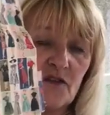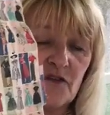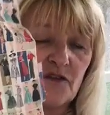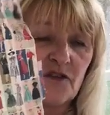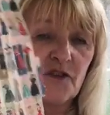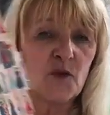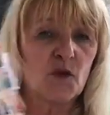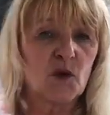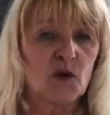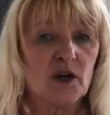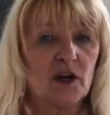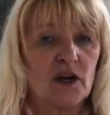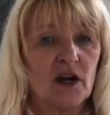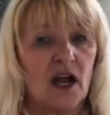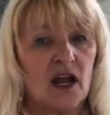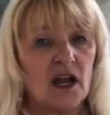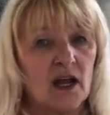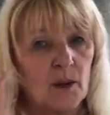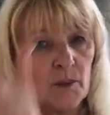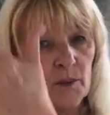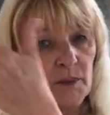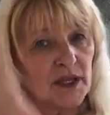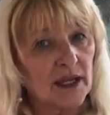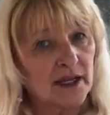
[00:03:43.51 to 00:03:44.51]
for
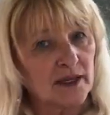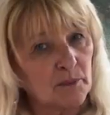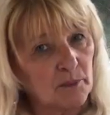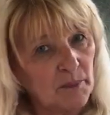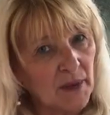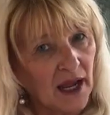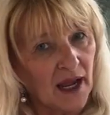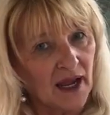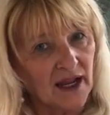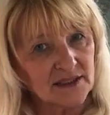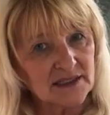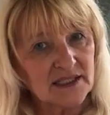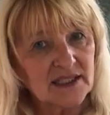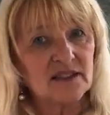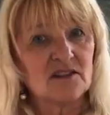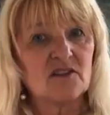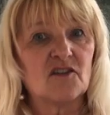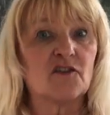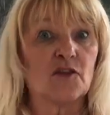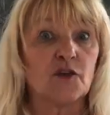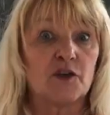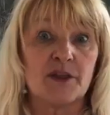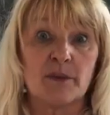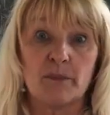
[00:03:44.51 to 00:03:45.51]
um, like mat,
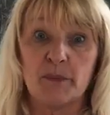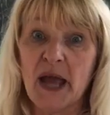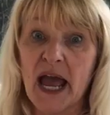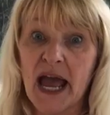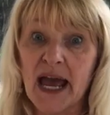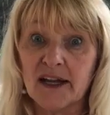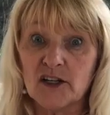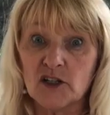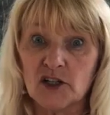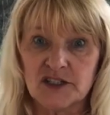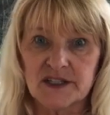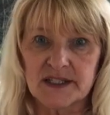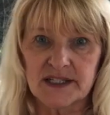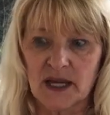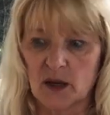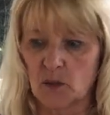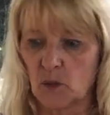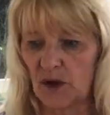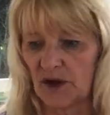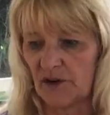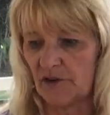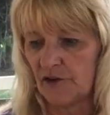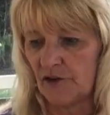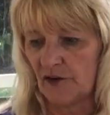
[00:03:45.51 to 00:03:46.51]
for the patterns I
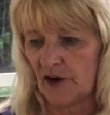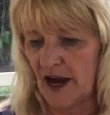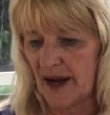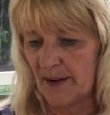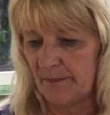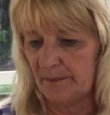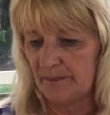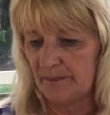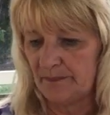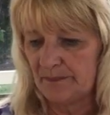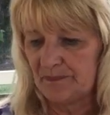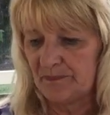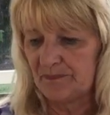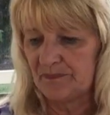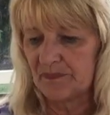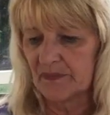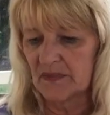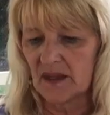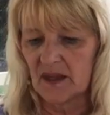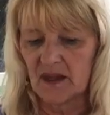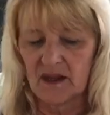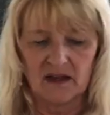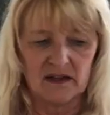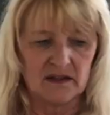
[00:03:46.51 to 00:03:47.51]
want to frame.
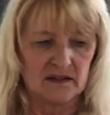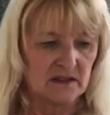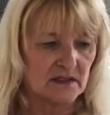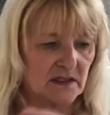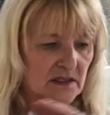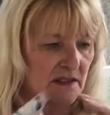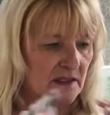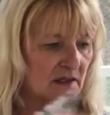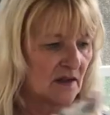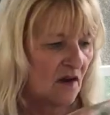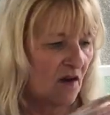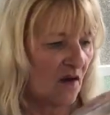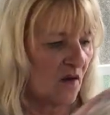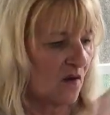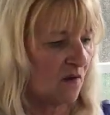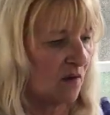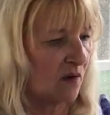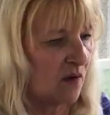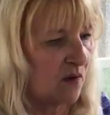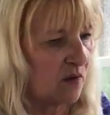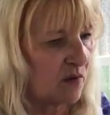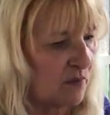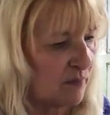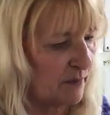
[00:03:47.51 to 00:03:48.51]
So,
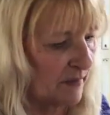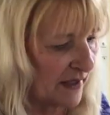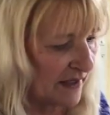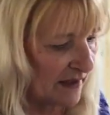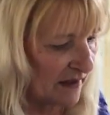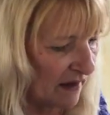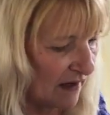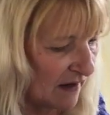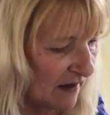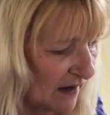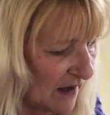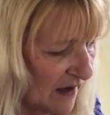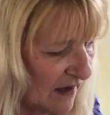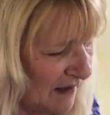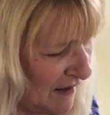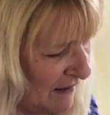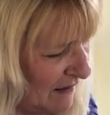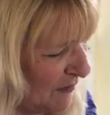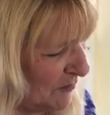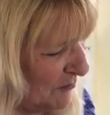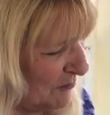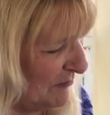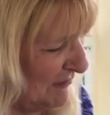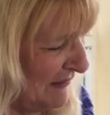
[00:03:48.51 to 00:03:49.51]
oh